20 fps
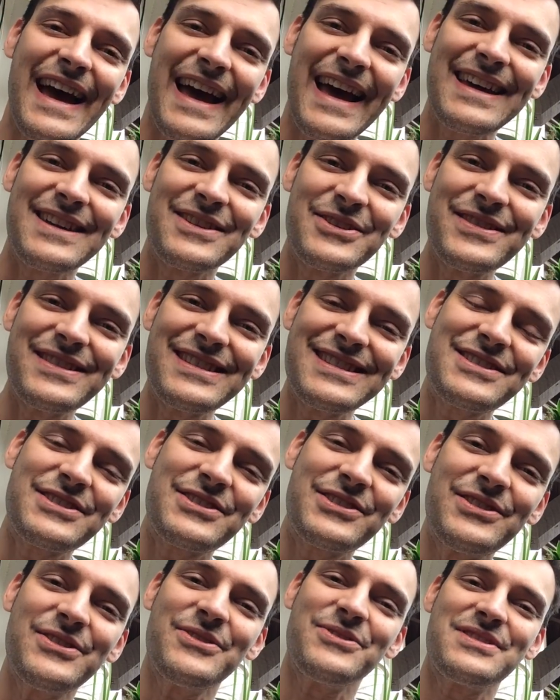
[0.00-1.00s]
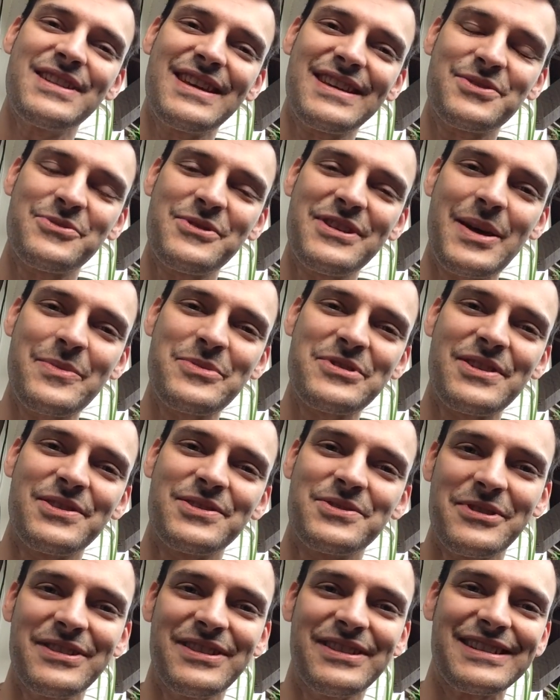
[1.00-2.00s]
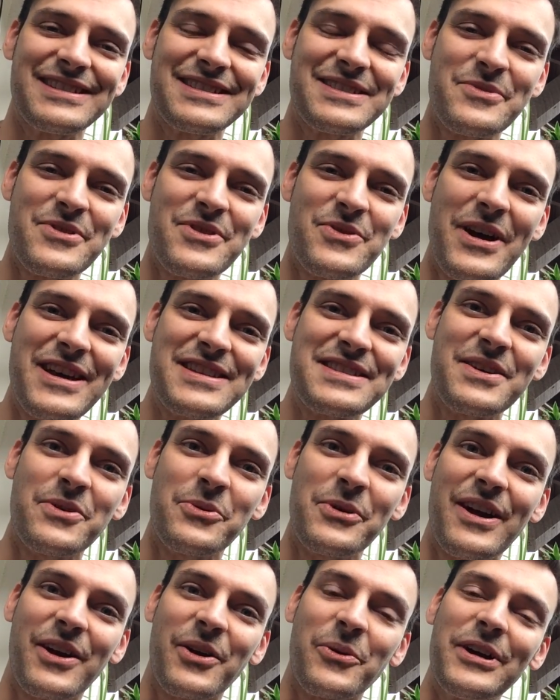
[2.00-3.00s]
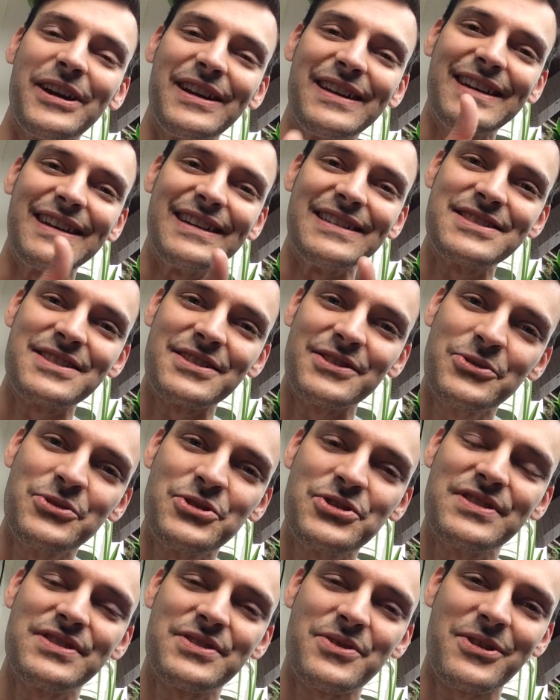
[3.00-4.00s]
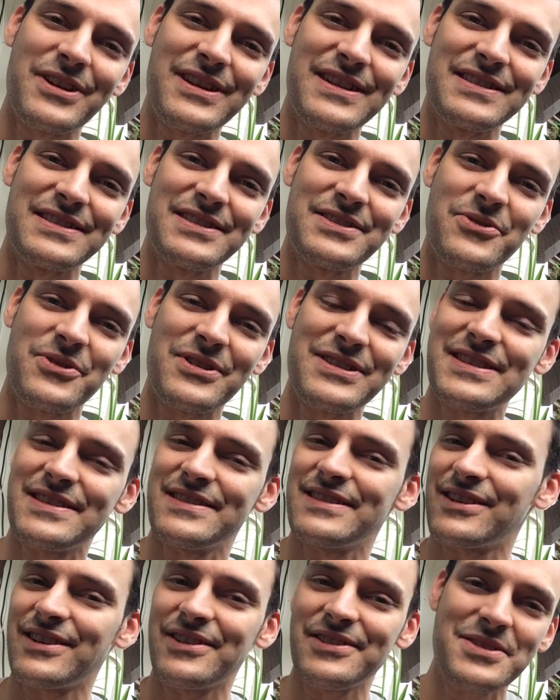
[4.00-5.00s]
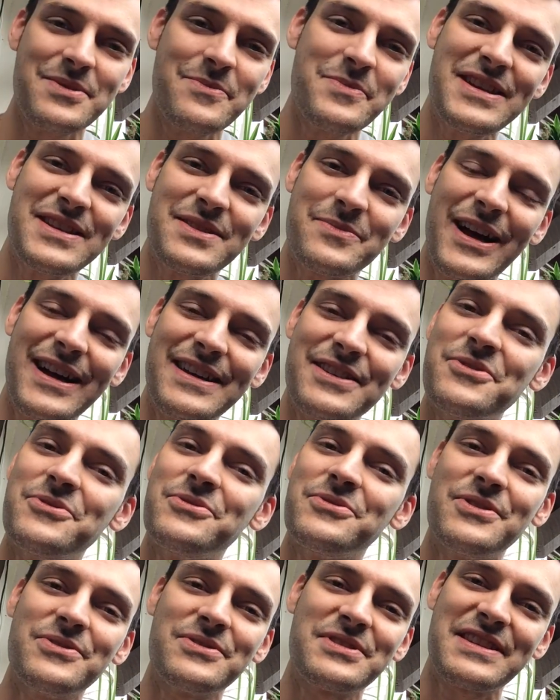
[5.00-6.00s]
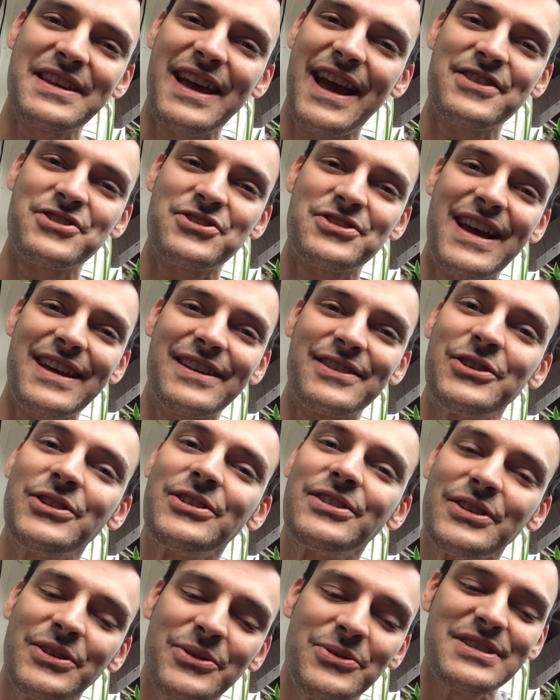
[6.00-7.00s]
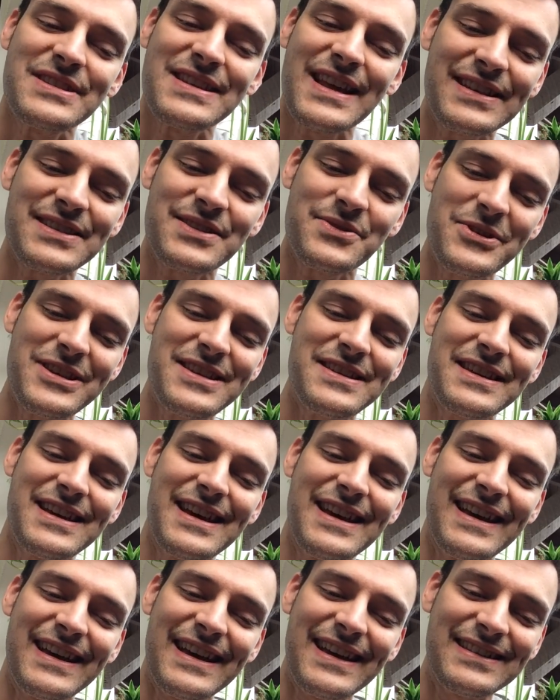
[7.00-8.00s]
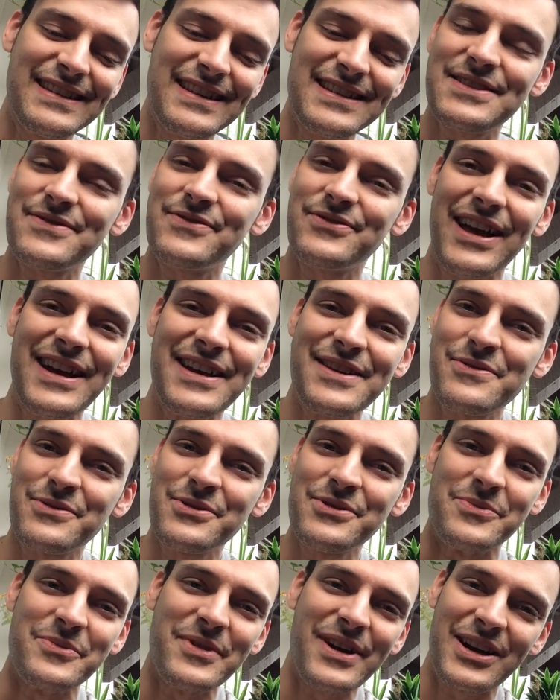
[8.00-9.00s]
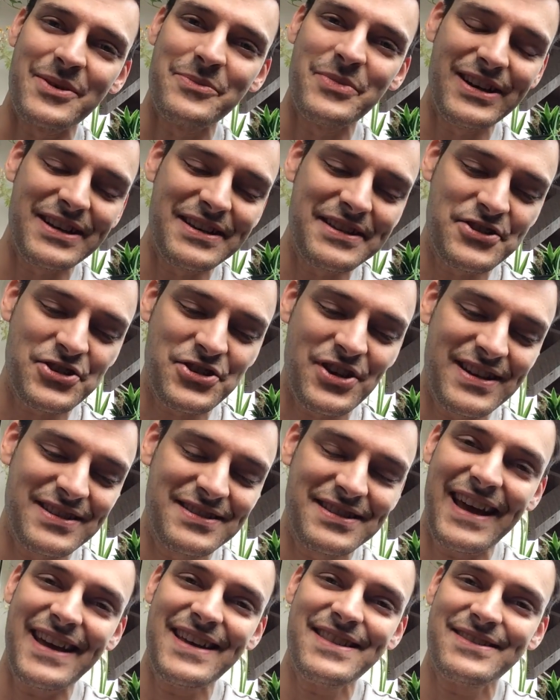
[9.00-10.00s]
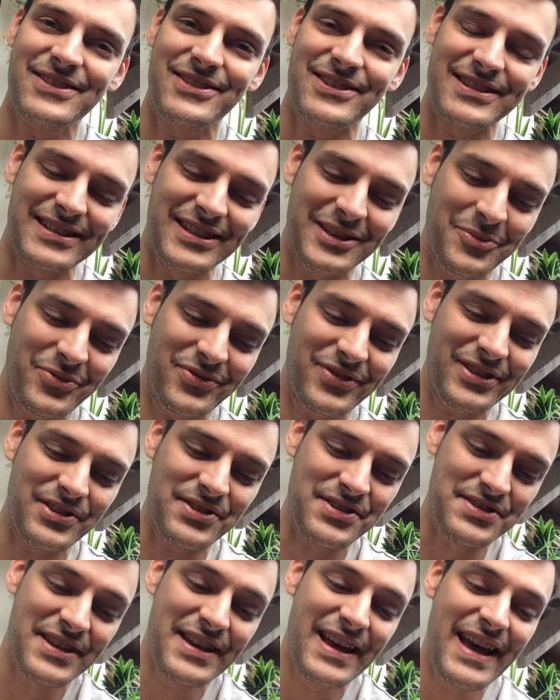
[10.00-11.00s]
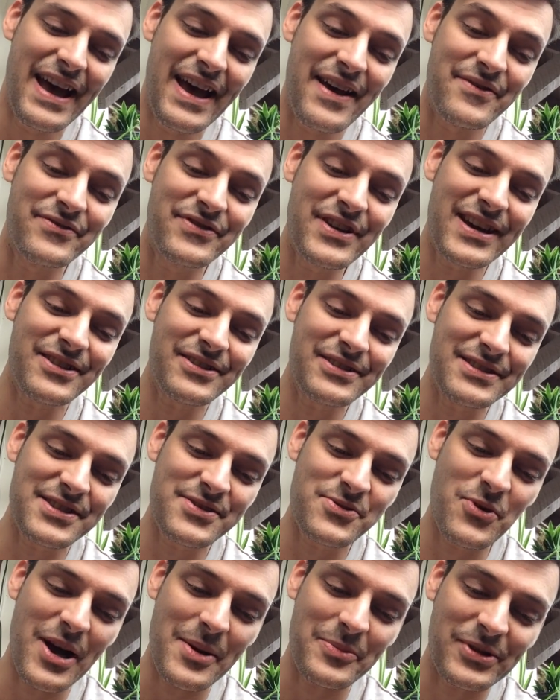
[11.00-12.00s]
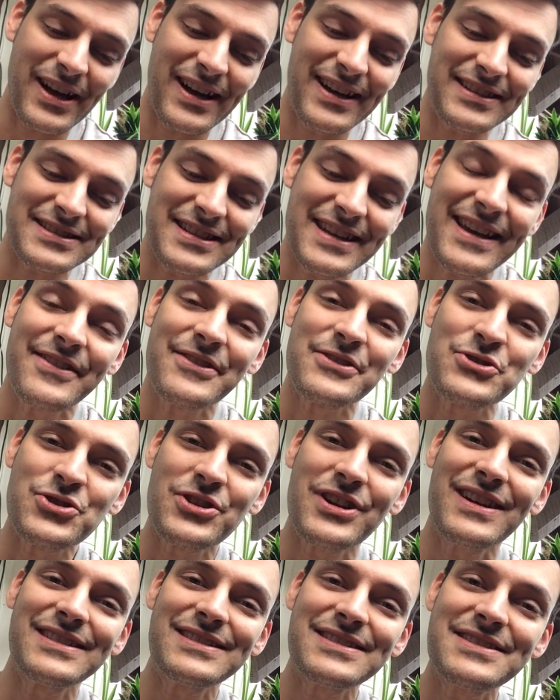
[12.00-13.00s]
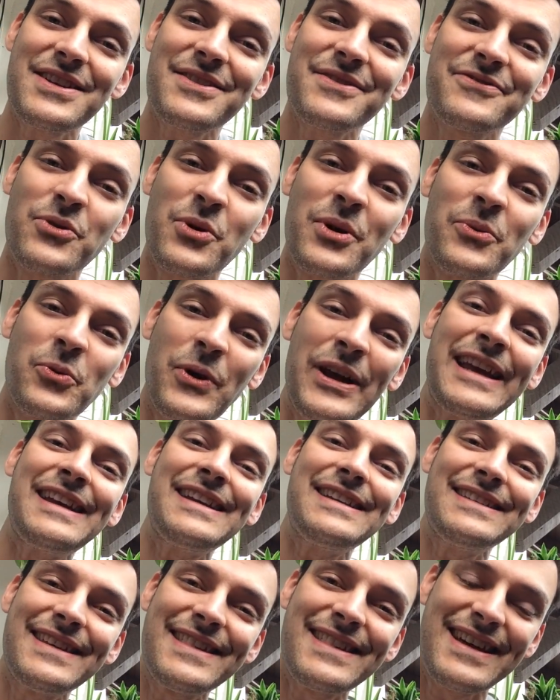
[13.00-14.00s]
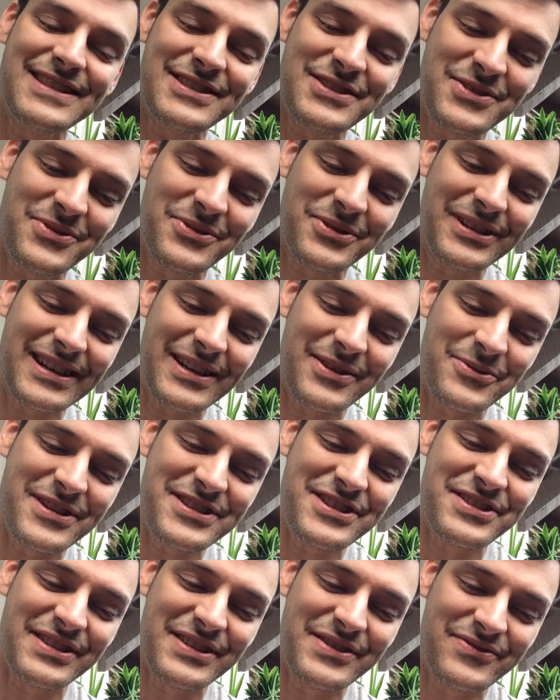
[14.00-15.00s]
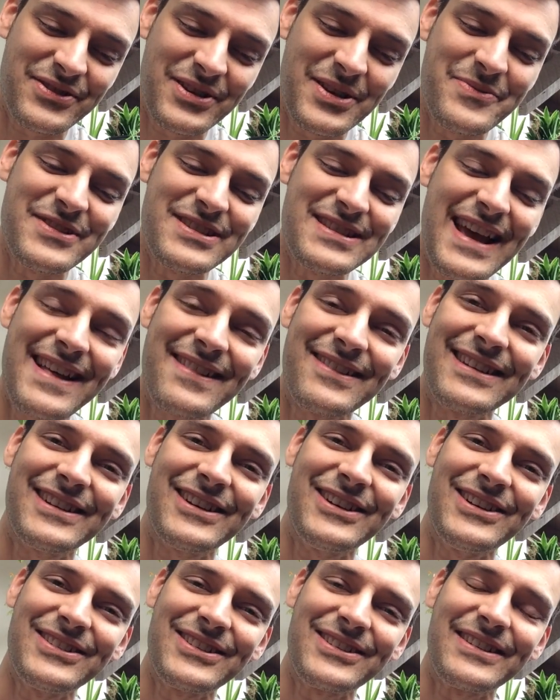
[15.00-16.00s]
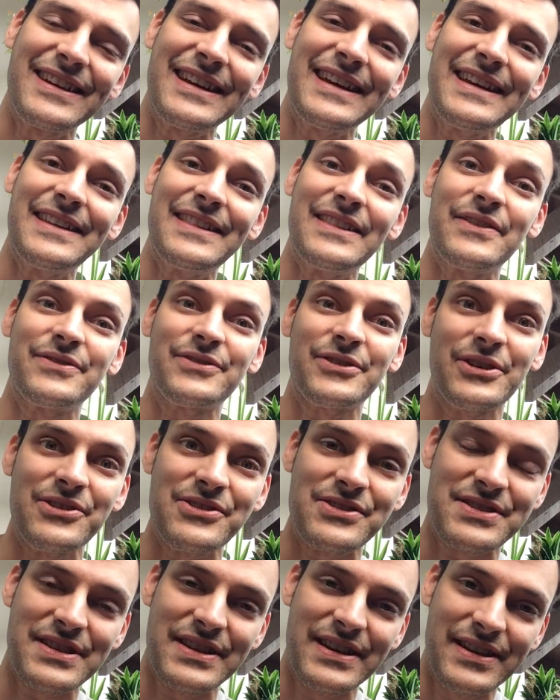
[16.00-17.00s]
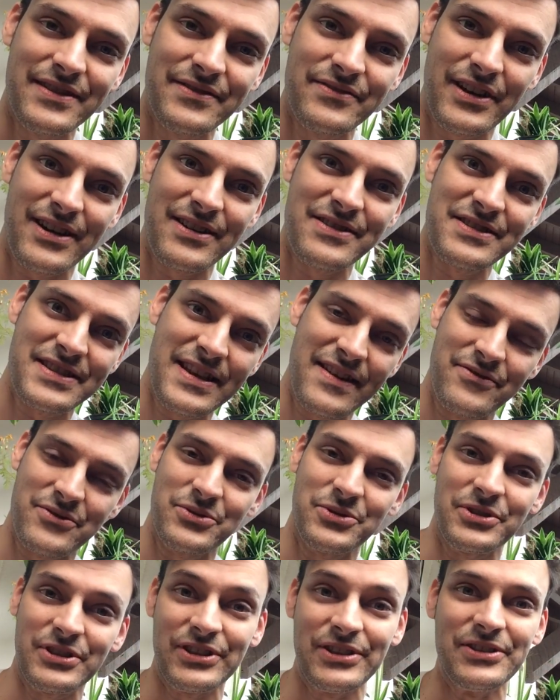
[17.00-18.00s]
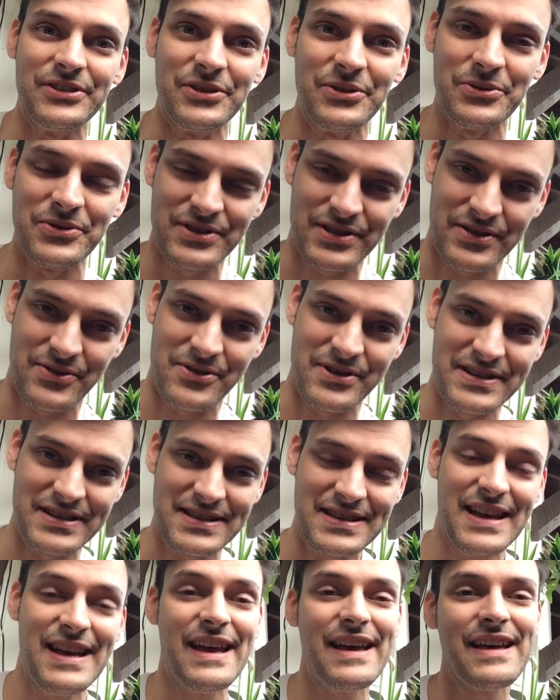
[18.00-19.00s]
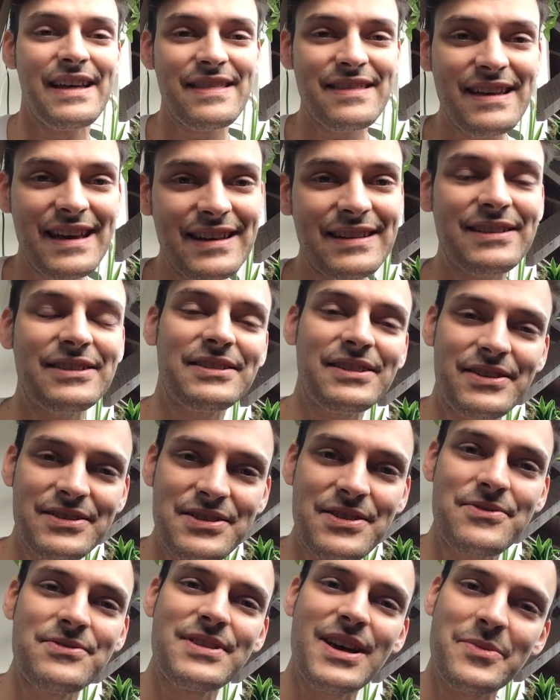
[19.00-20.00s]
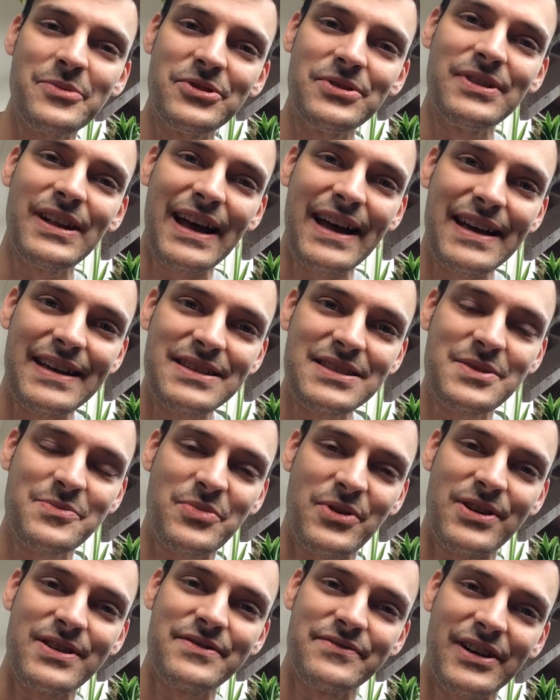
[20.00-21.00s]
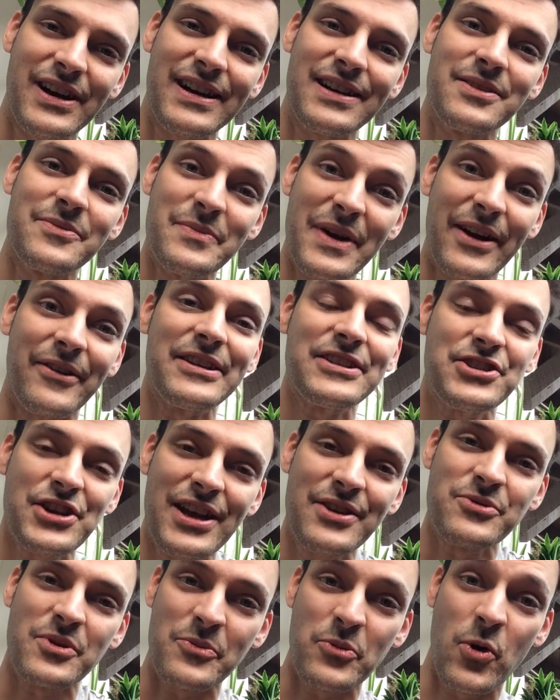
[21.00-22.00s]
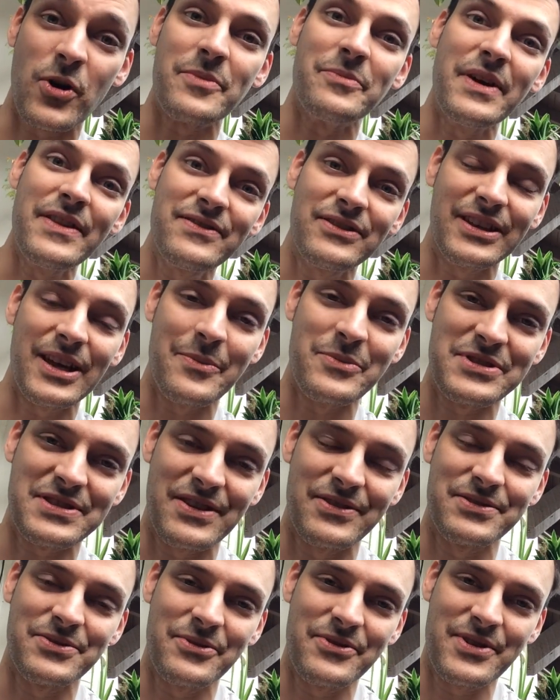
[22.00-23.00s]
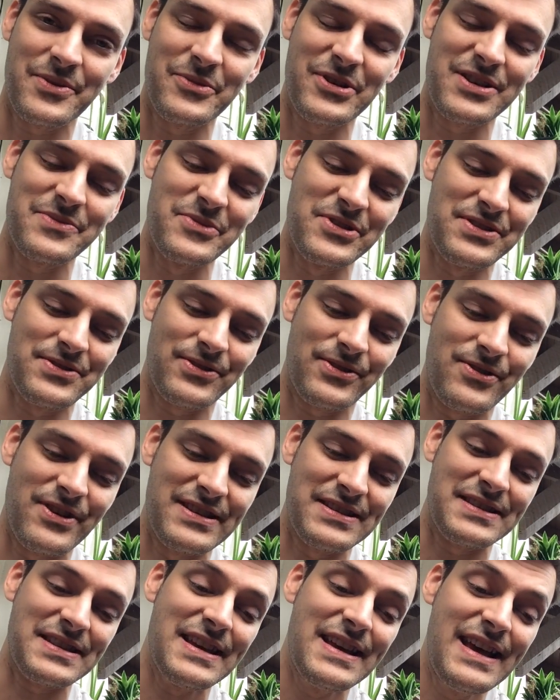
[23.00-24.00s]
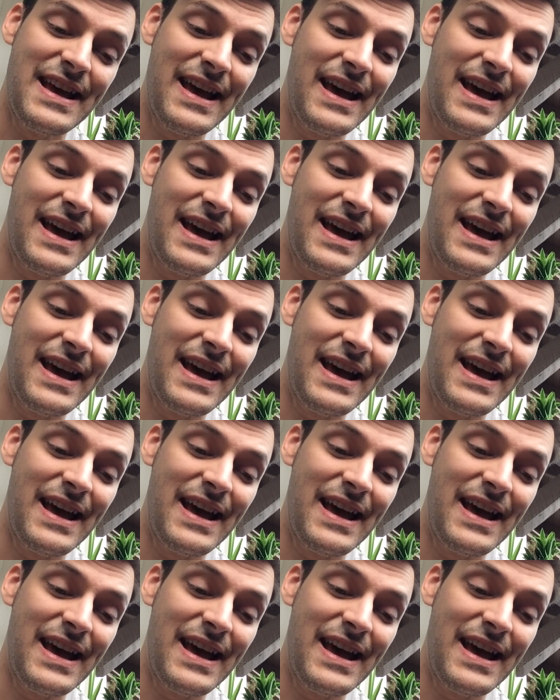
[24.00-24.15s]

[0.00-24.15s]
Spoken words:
And on these Good News Next Week episodes, we look at some of the ways that we are winning in solutions-oriented stories, and they're all submitted by you using hashtag GoodNewsNextWeek, and let's fly through them. Our buddy Sean Cathcart up first, veterans swap cocktail of drugs for weed. That story originally from the Daily Caller and the first of our several good news stories that could also double as part of our Mary Jane Report monthly episodes with our buddy Mr. Chris.